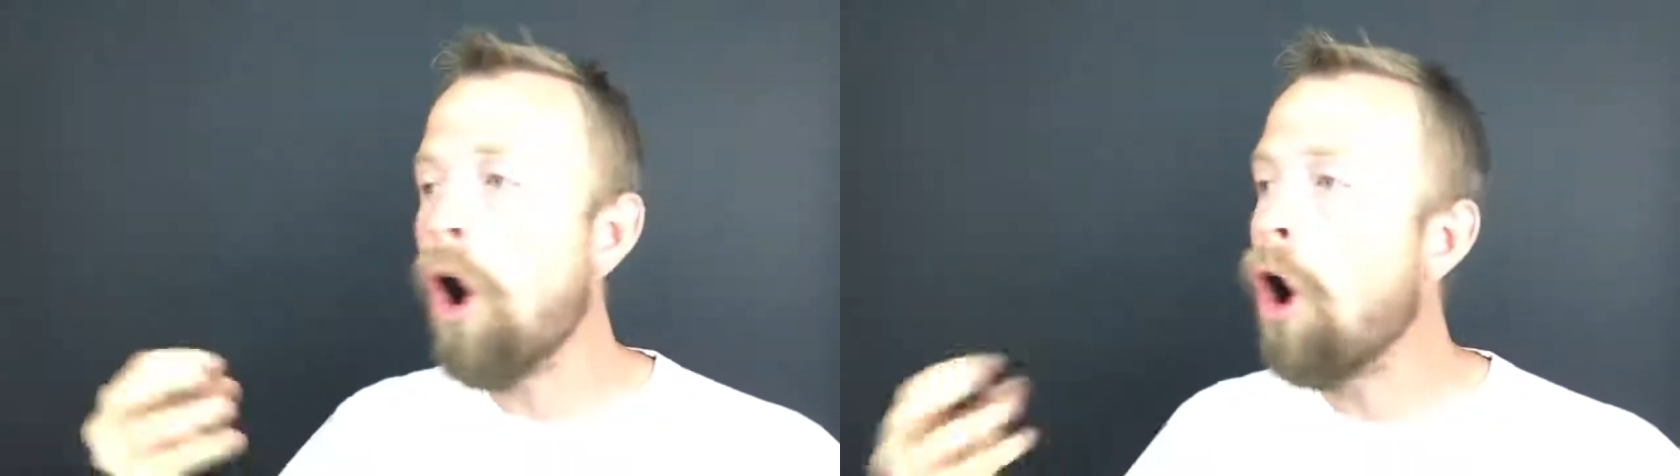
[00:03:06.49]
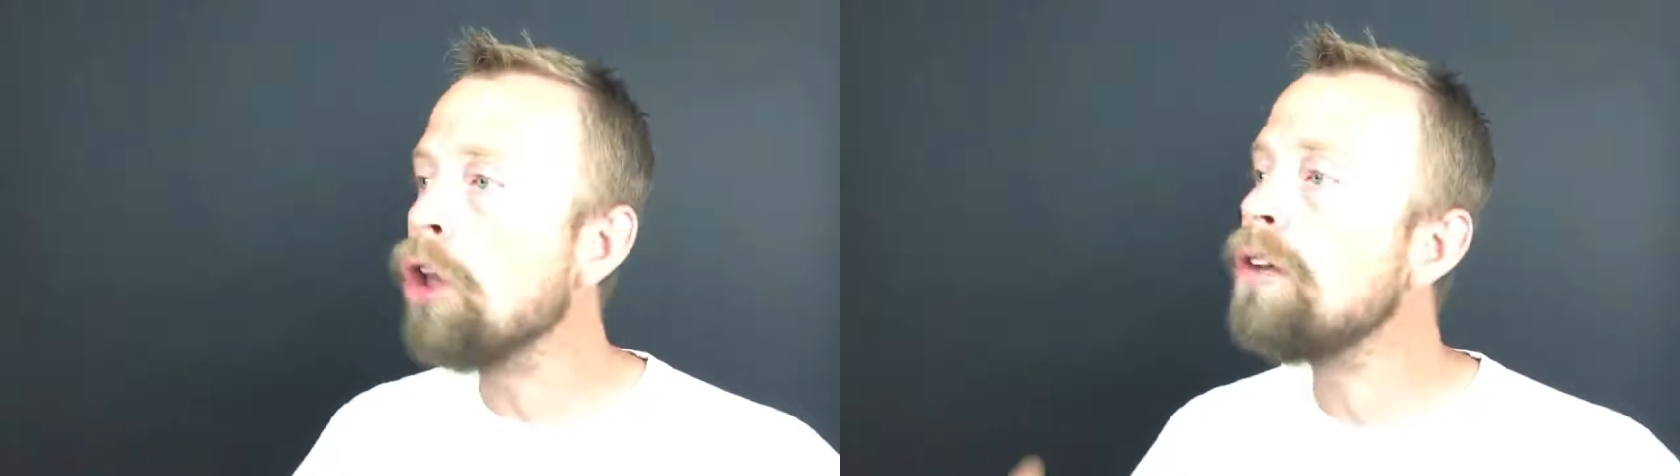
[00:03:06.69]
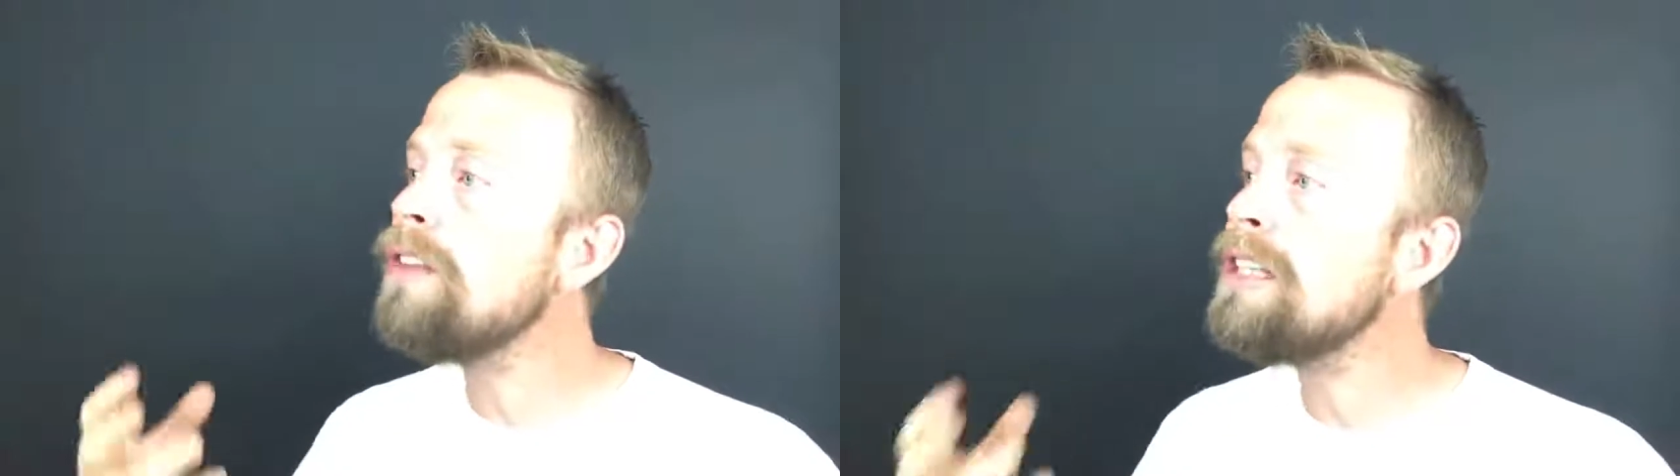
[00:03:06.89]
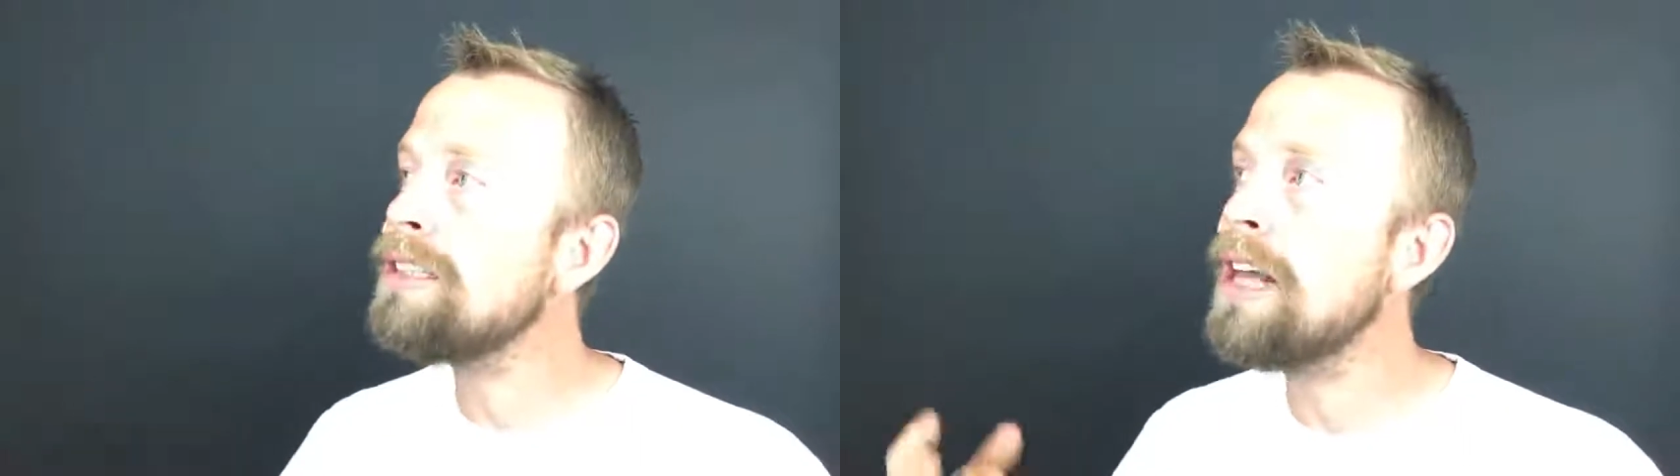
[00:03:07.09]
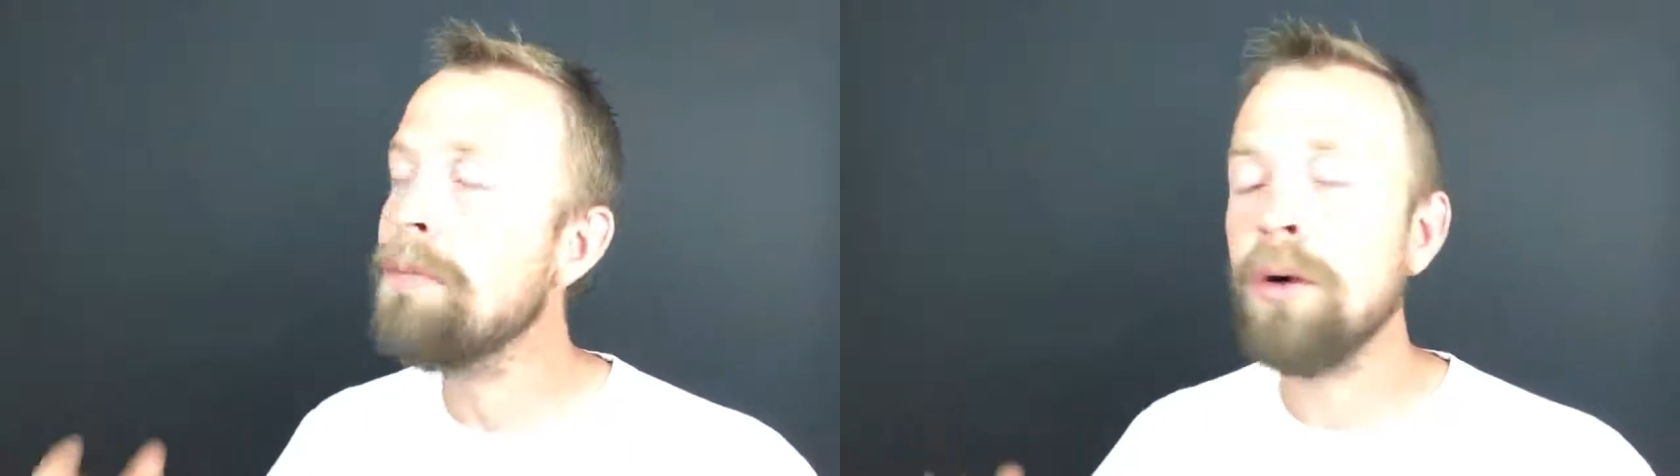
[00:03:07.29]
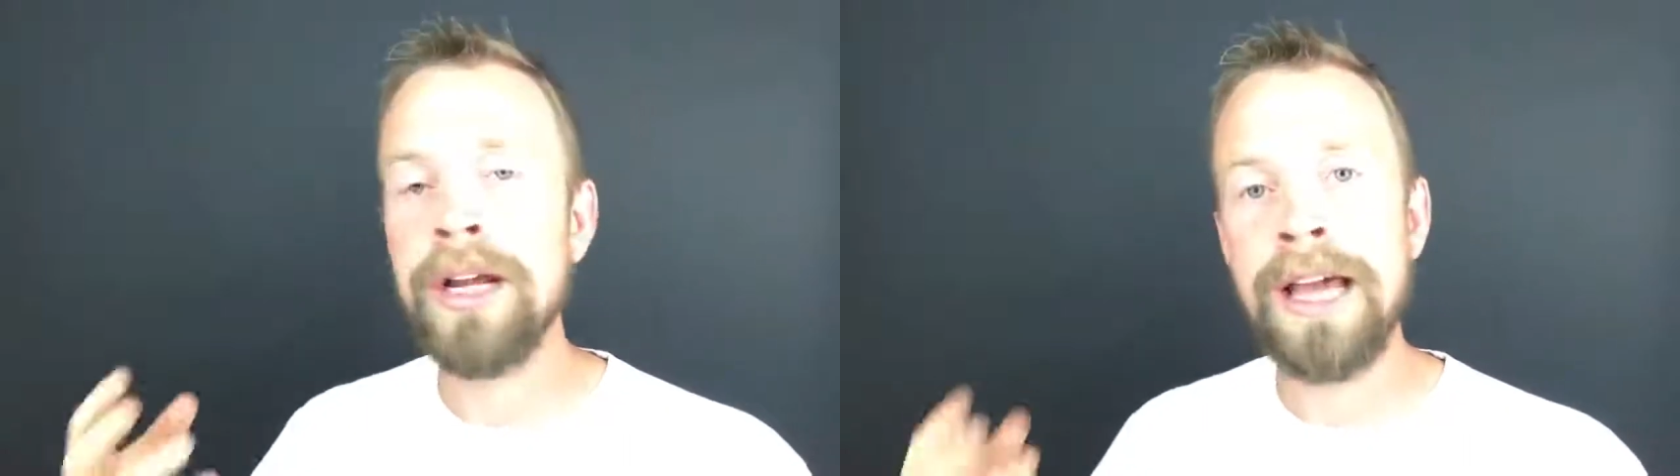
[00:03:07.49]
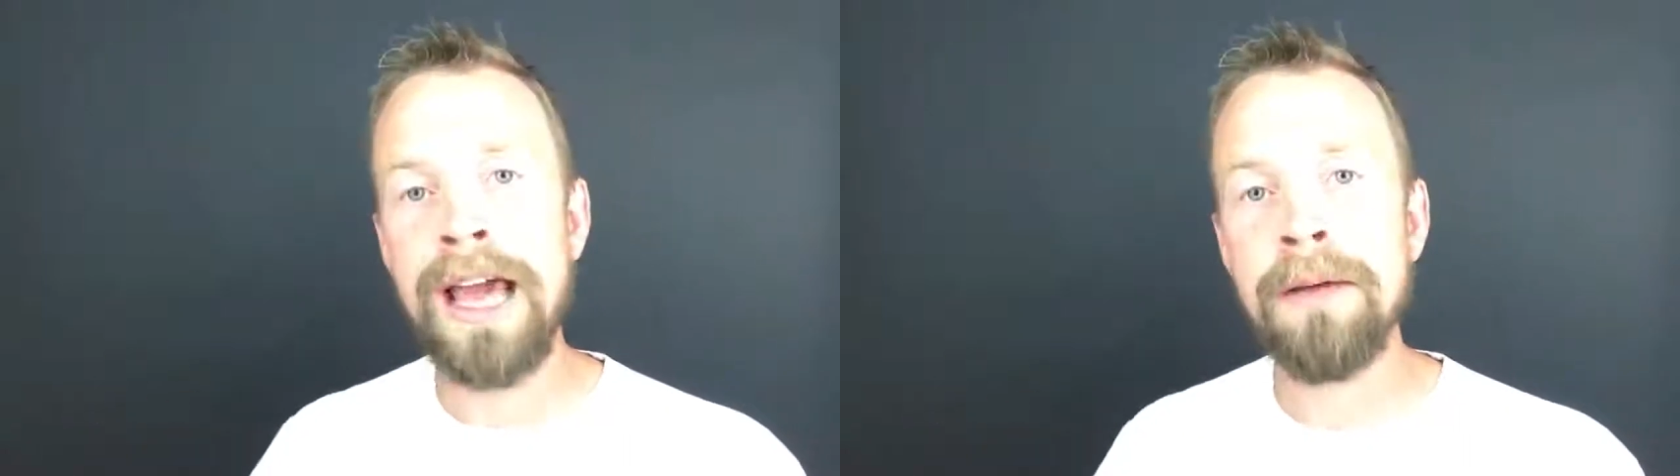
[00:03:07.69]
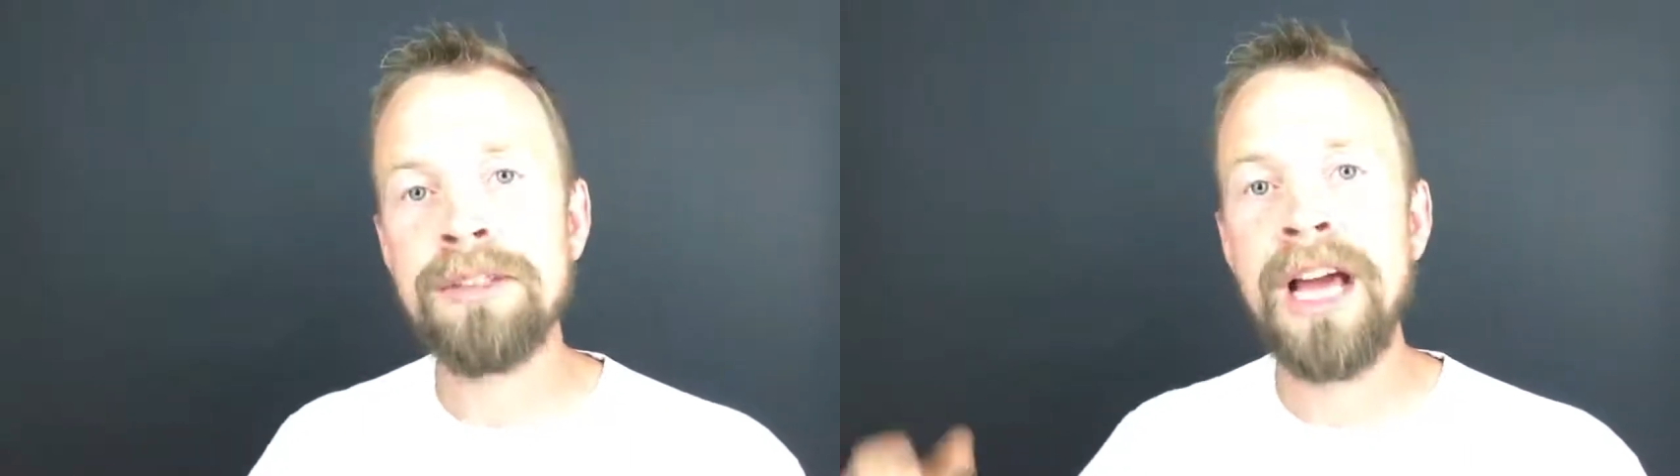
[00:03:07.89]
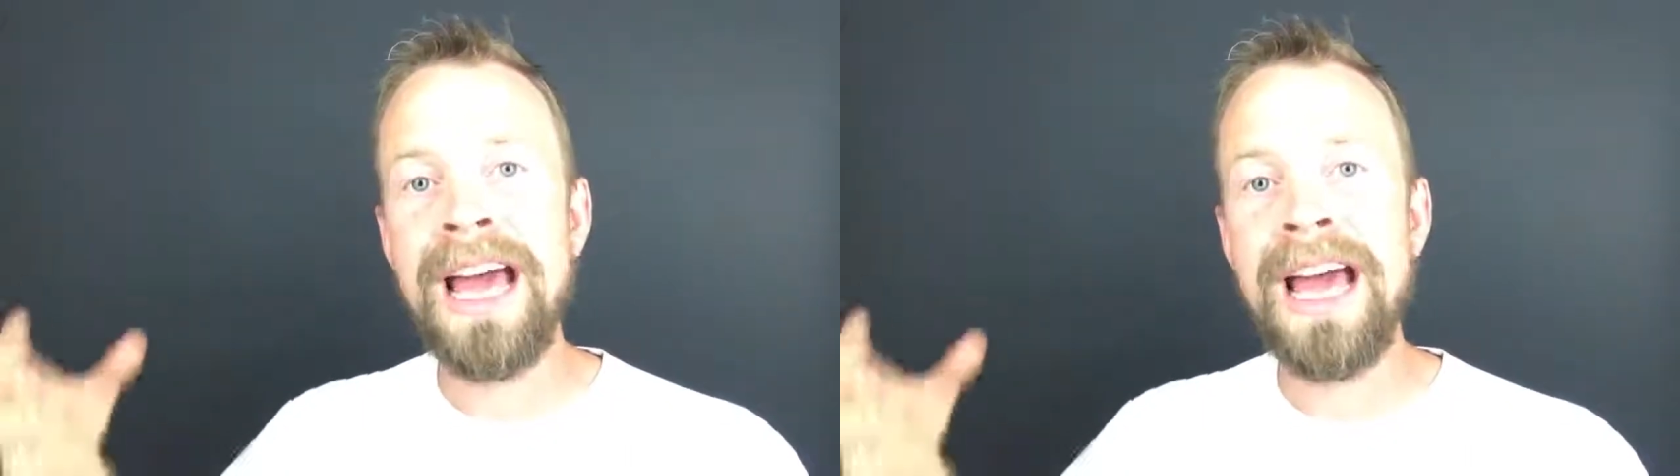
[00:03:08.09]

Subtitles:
all of these neighboring camps